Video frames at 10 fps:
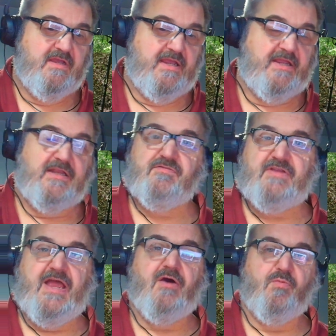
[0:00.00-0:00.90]
and he's
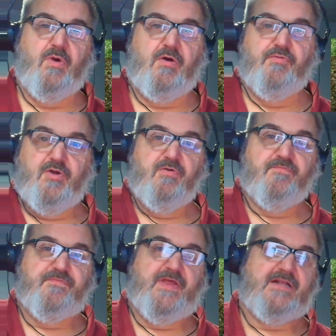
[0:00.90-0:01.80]
now well known
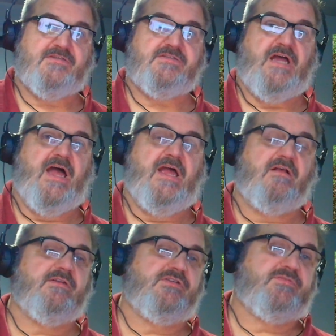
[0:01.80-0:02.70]
for that
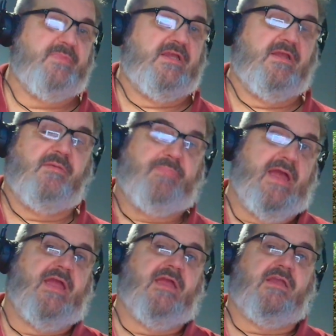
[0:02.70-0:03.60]
style, and he's making
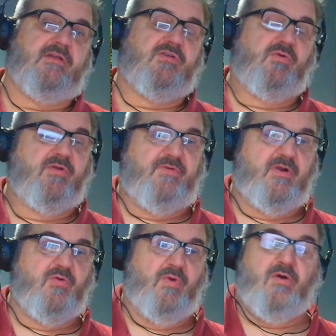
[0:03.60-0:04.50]
bank and doing
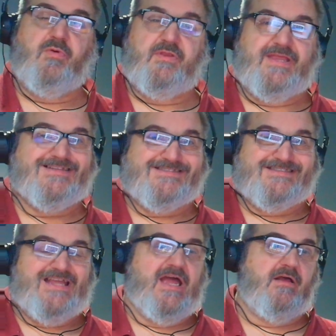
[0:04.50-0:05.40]
very well with that
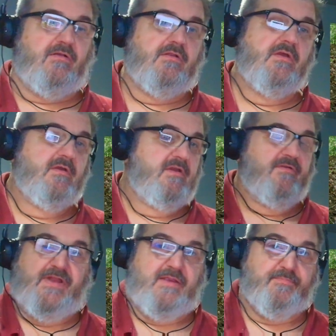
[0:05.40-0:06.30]
style.
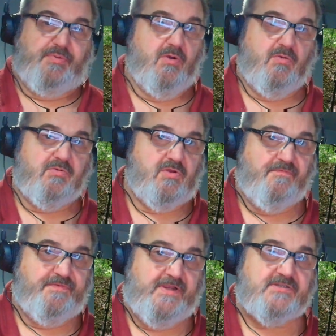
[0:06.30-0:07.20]
If it ain't broke,
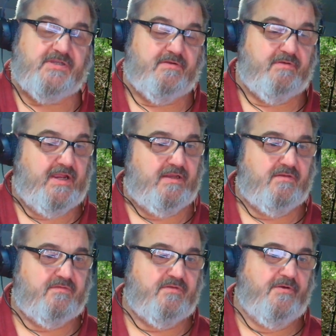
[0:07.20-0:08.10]
don't fix it, right?
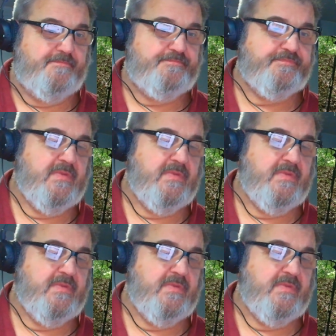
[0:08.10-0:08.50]
So,